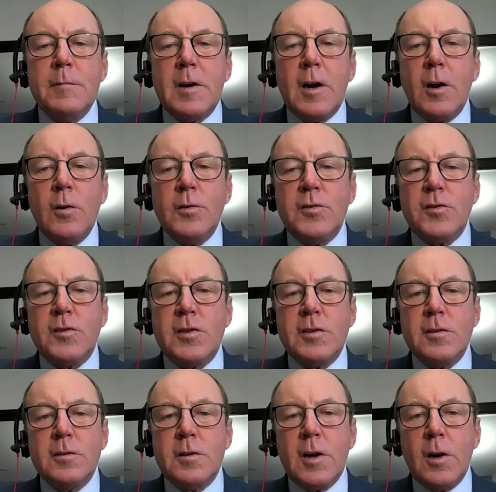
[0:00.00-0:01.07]
coast
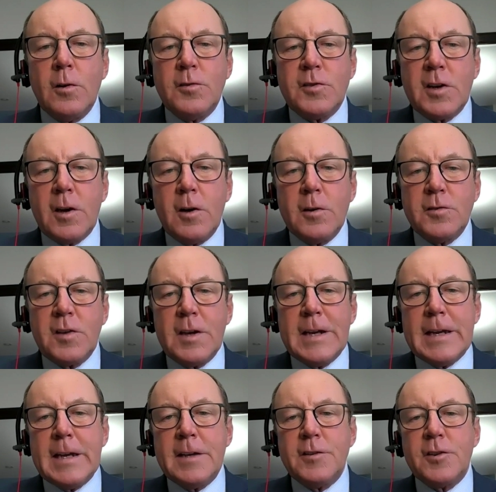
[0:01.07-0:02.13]
to coast to coast,
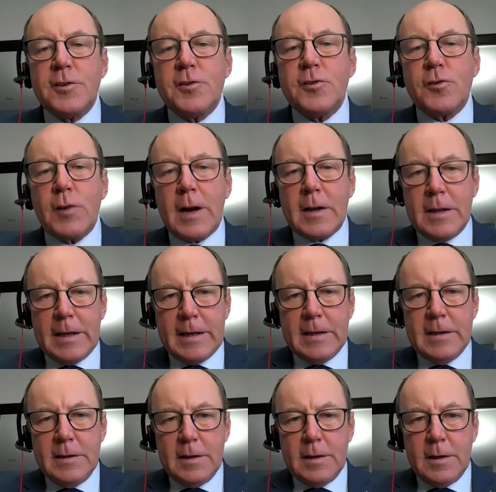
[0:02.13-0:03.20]
Canadians are struggling.
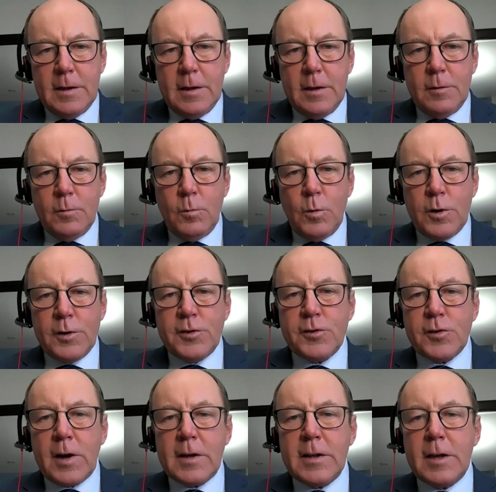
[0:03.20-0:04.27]
We're
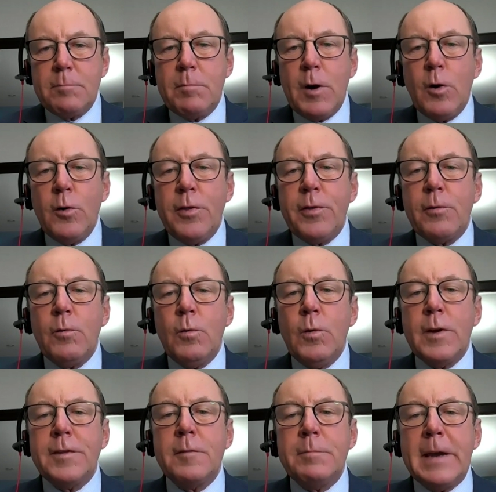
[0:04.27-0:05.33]
struggling both
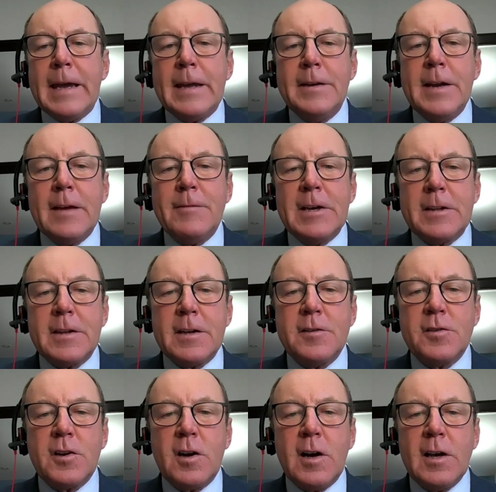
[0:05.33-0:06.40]
with a pandemic that
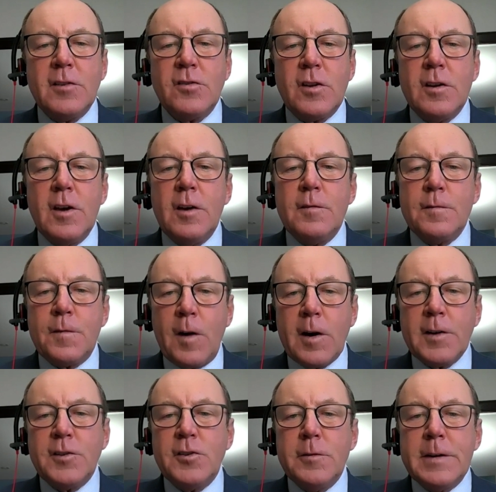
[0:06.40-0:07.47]
has cost
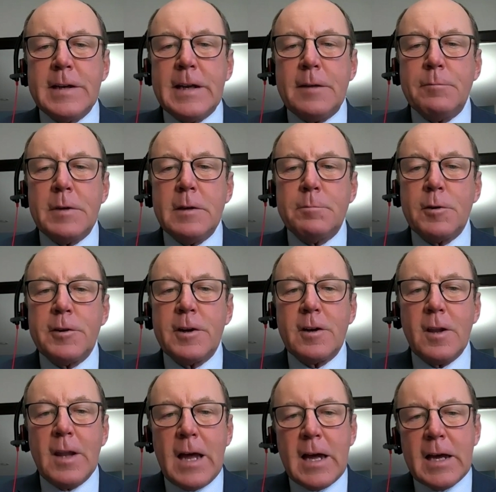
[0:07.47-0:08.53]
far too many people
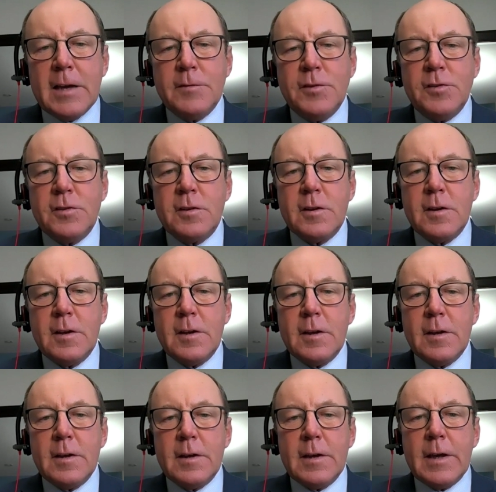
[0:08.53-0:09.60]
their lives
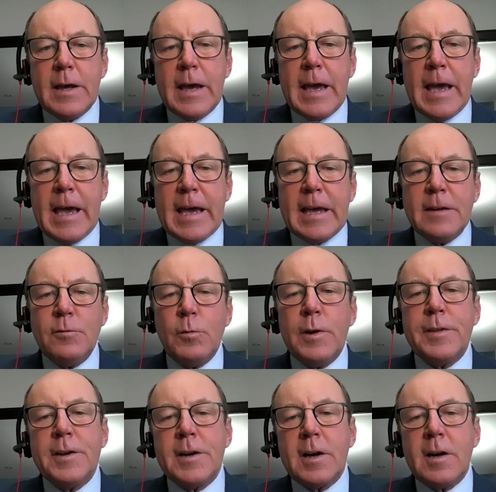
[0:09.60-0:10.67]
and
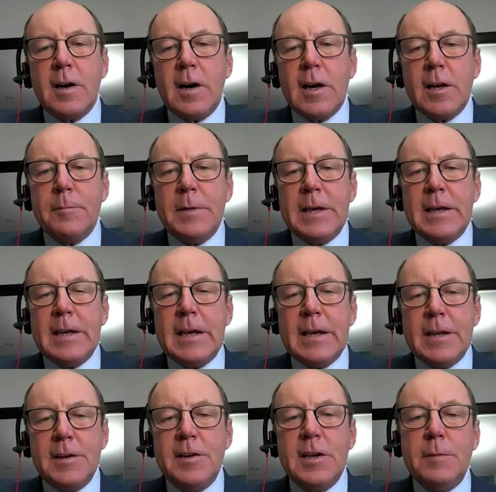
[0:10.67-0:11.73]
with an economy
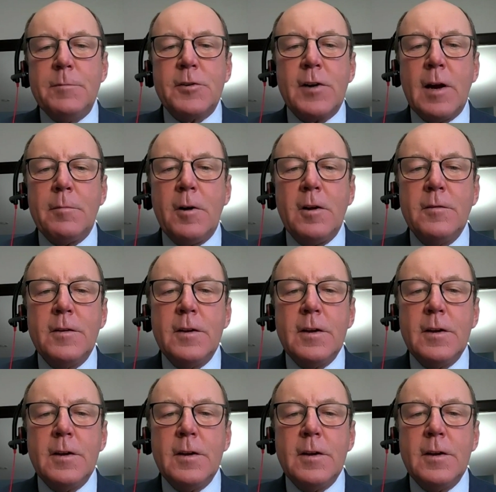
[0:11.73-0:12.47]
in deep trouble.